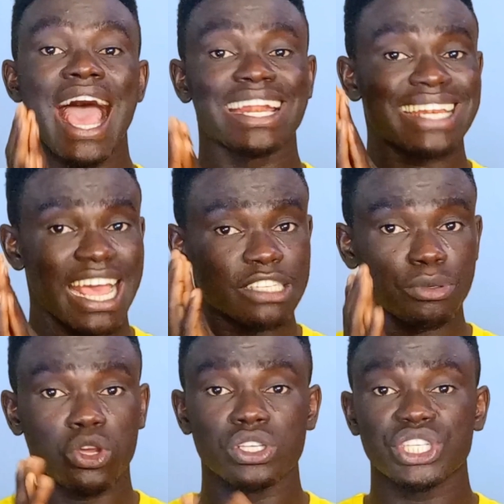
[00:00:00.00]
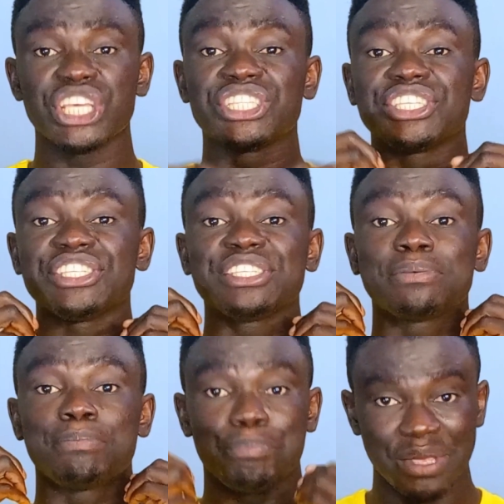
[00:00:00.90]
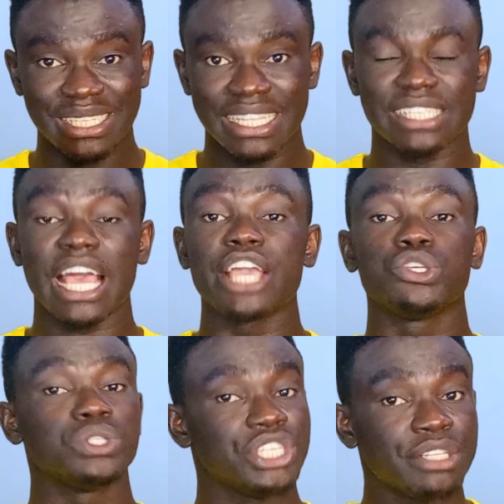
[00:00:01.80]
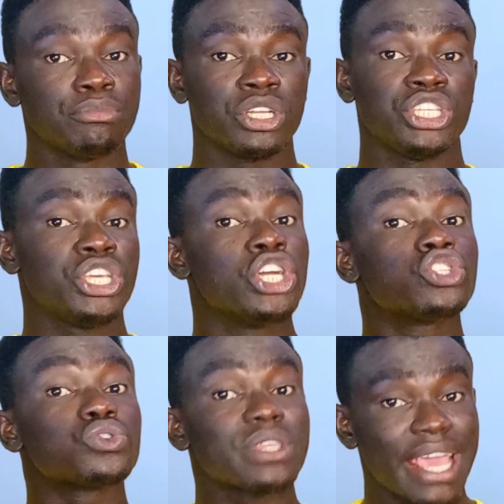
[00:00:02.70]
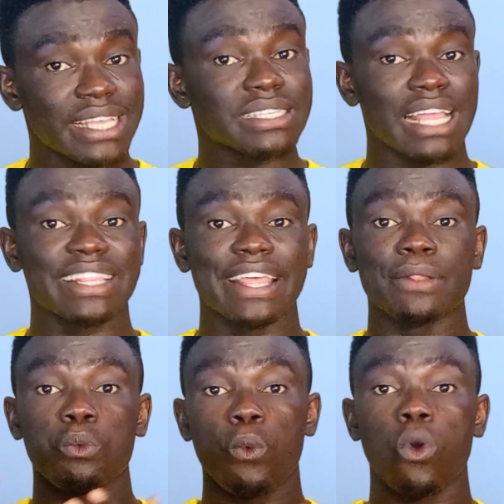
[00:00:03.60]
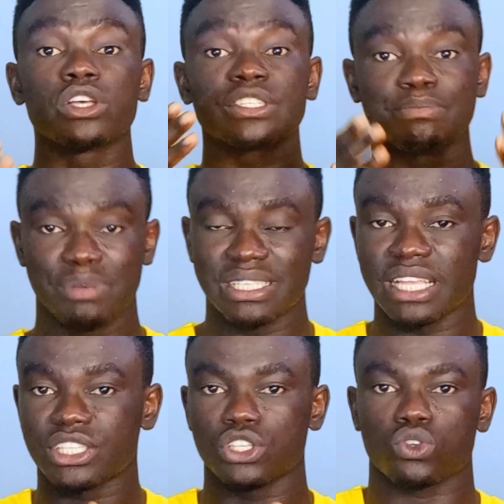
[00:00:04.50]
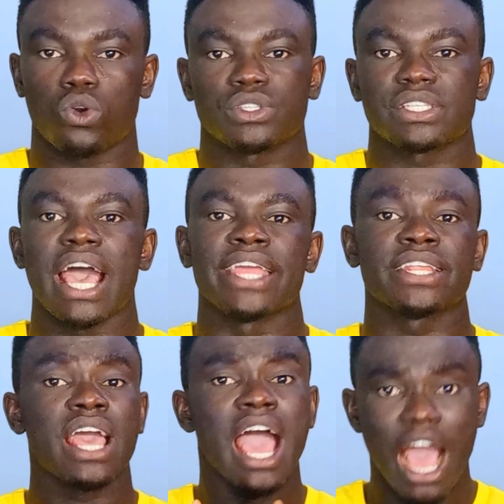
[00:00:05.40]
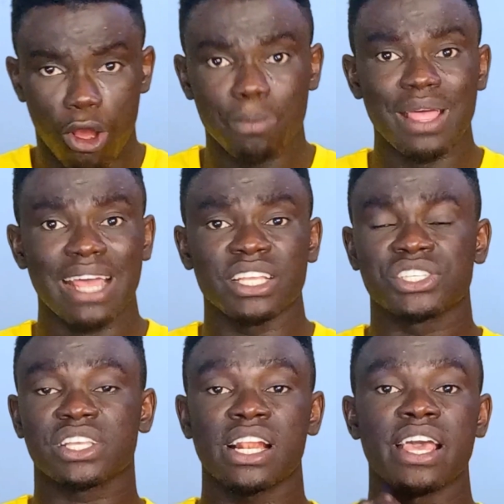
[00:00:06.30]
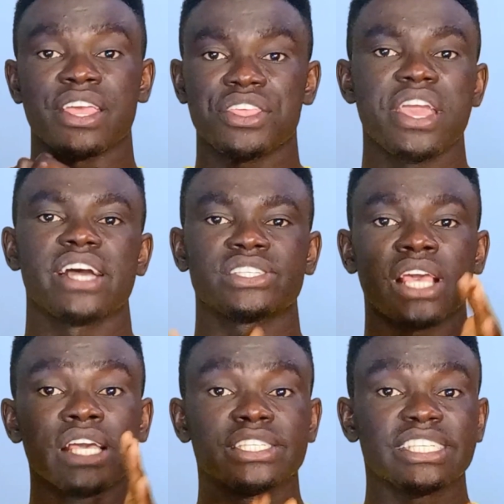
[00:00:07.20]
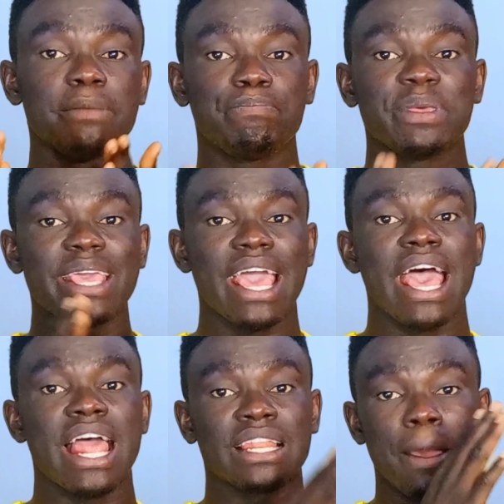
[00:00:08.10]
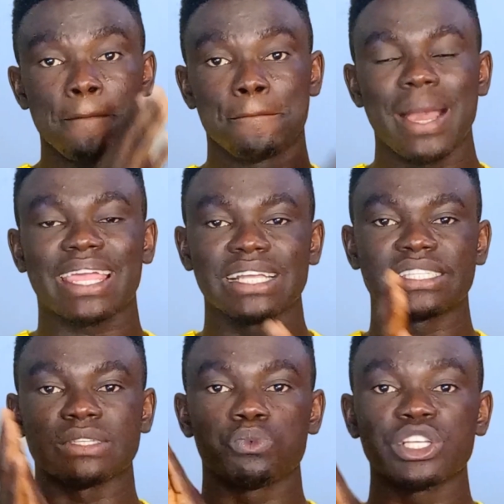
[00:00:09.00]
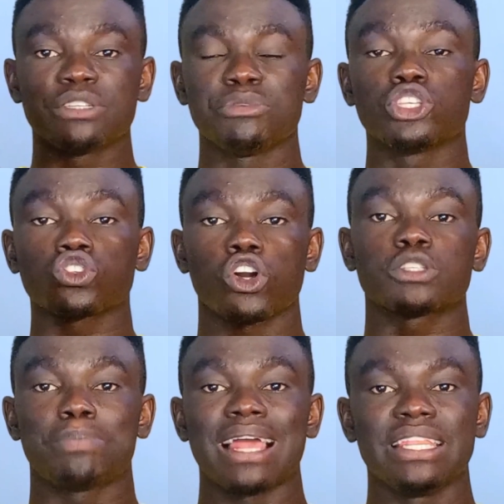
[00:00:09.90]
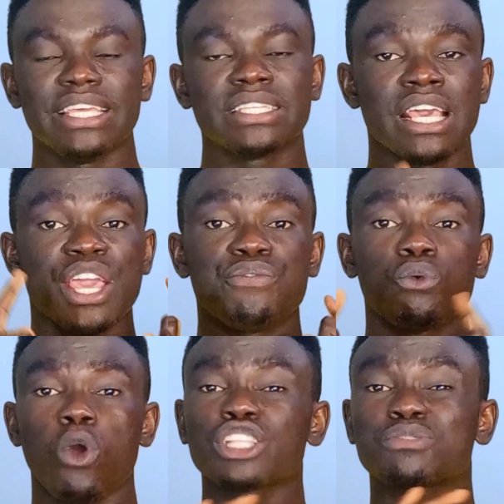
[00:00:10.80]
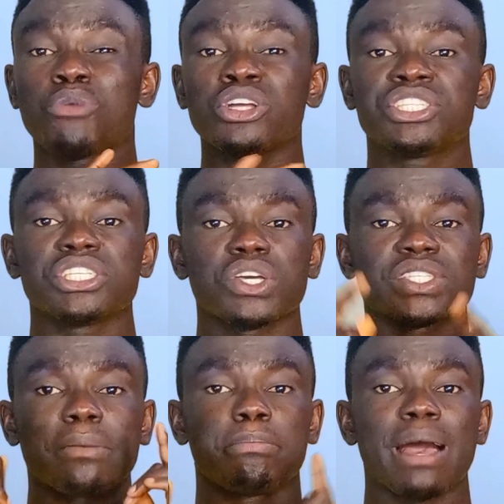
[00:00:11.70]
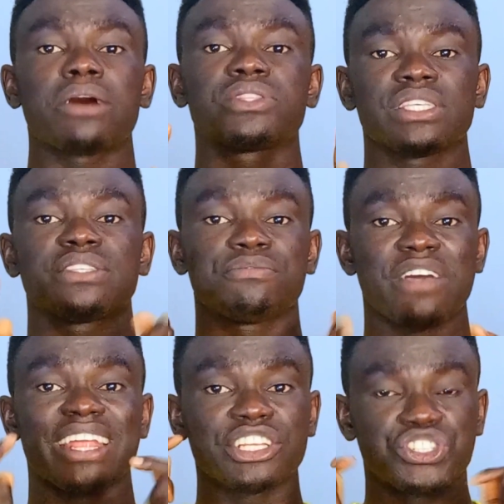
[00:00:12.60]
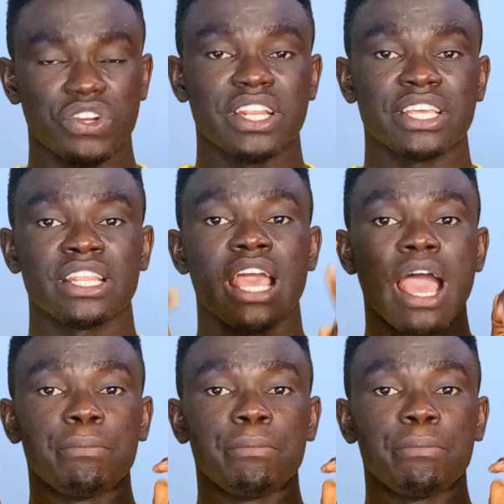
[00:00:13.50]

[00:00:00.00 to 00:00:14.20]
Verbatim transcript: and that's because it is business and you need money to get started once business is consigned. I hope that is clear. Yes, C P L marketing, which means cost per lead. If you want more details about this very training